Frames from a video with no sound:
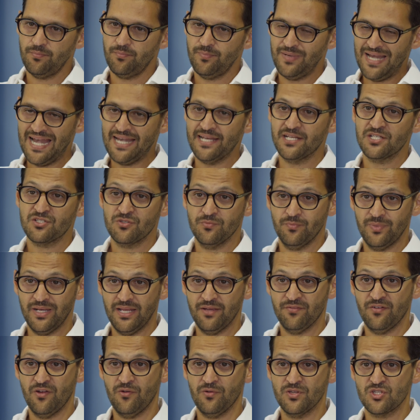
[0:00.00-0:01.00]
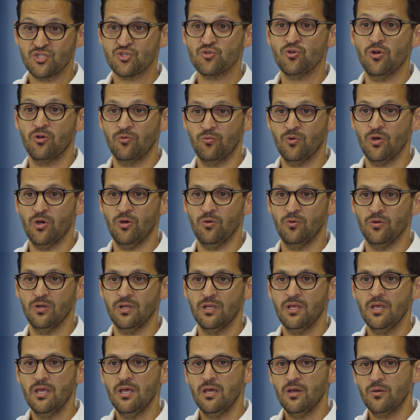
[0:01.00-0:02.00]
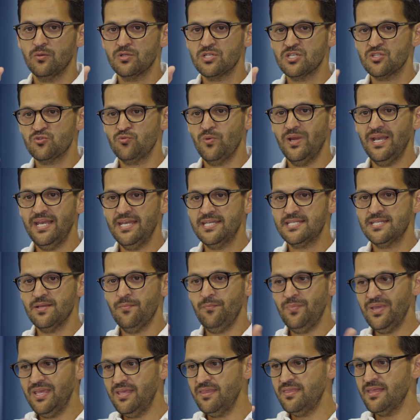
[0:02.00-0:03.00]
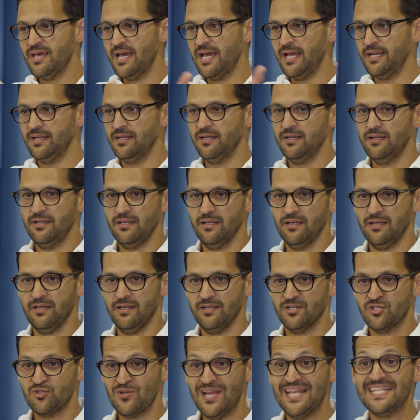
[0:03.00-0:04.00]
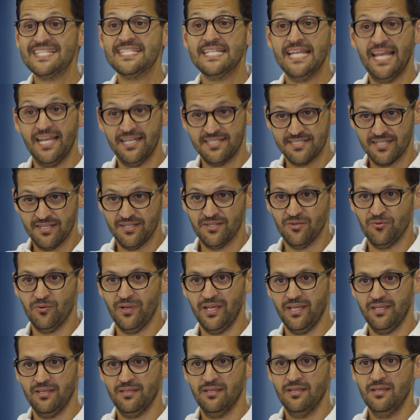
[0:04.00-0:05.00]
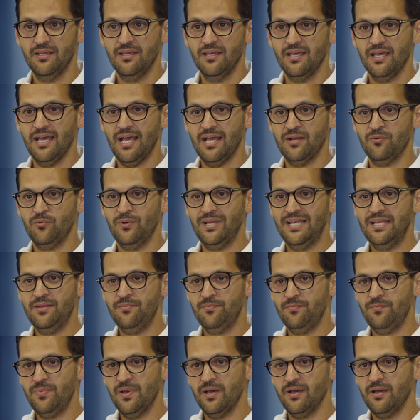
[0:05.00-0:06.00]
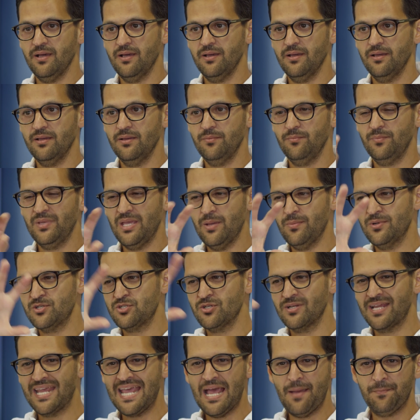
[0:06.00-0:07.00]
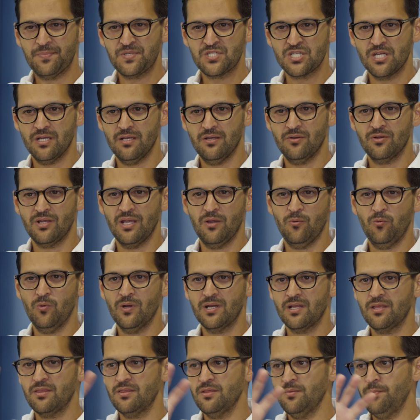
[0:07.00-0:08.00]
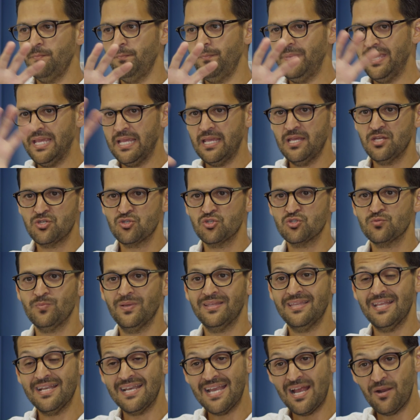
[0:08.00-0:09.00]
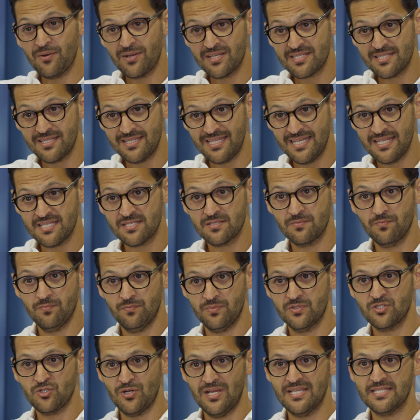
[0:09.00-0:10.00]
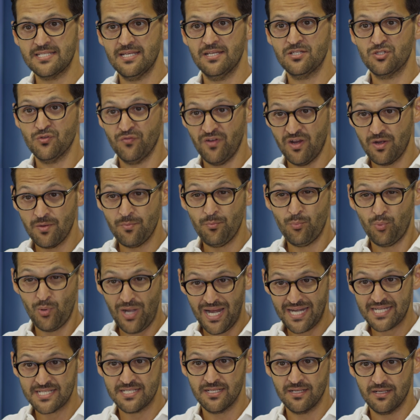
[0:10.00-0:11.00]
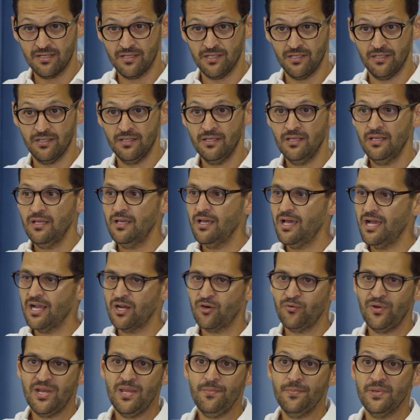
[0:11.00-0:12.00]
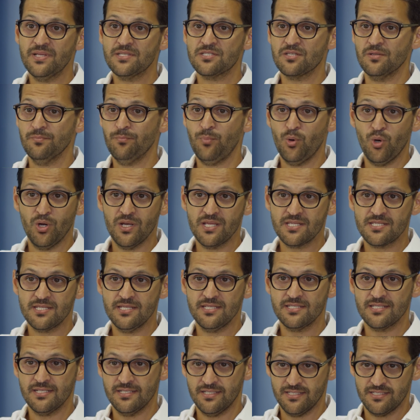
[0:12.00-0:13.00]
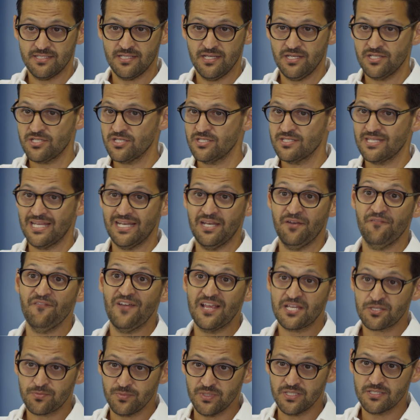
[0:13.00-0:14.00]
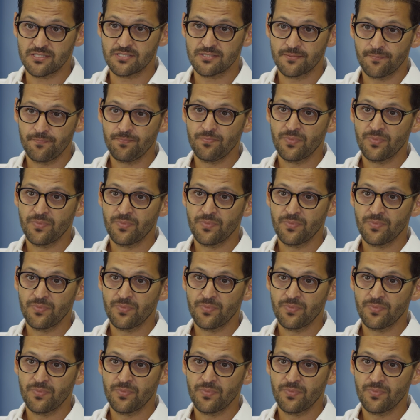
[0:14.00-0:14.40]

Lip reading: planning to play a very strong role, which is really to be that translator in a way, and really be able to capture, okay, what are the big issues, but then how does this translate to very practical agreements and policies and decisions and investments